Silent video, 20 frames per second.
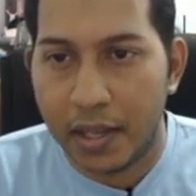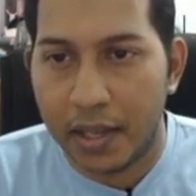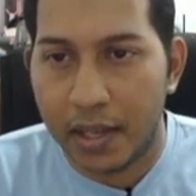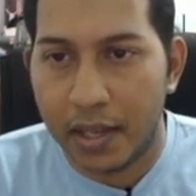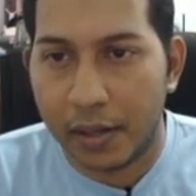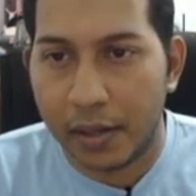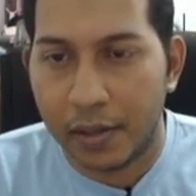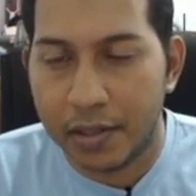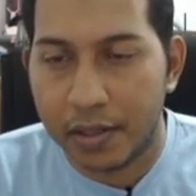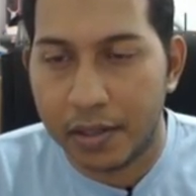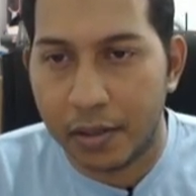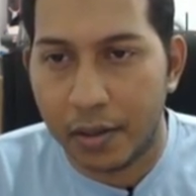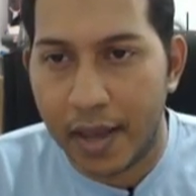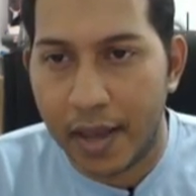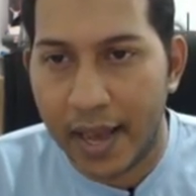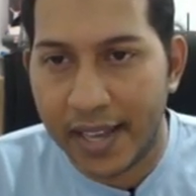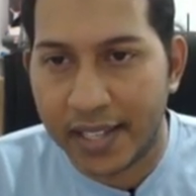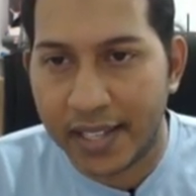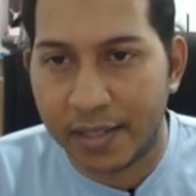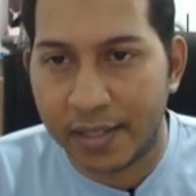equals to
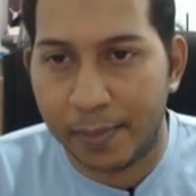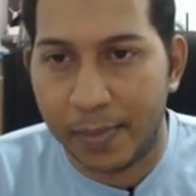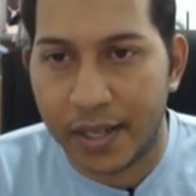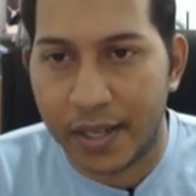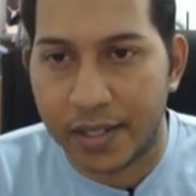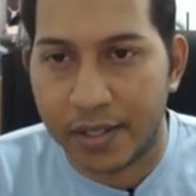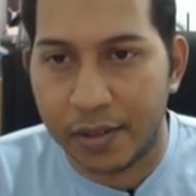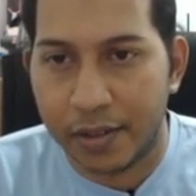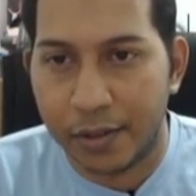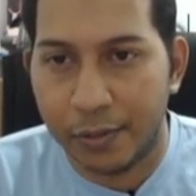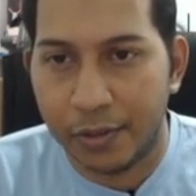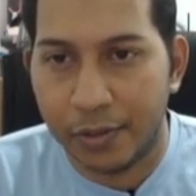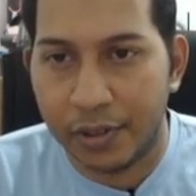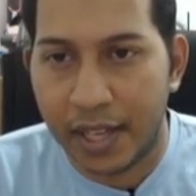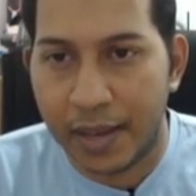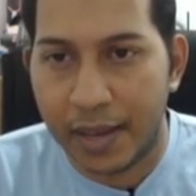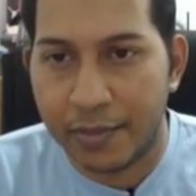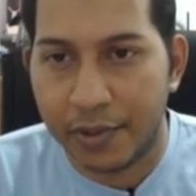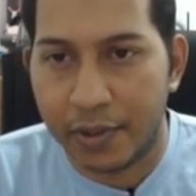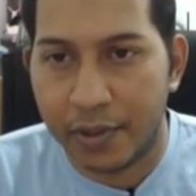x plus 2
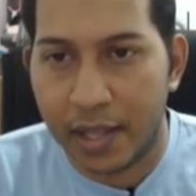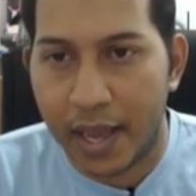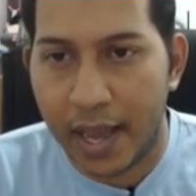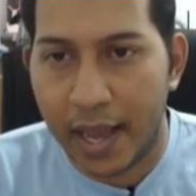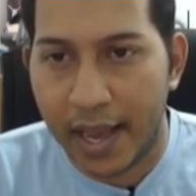times with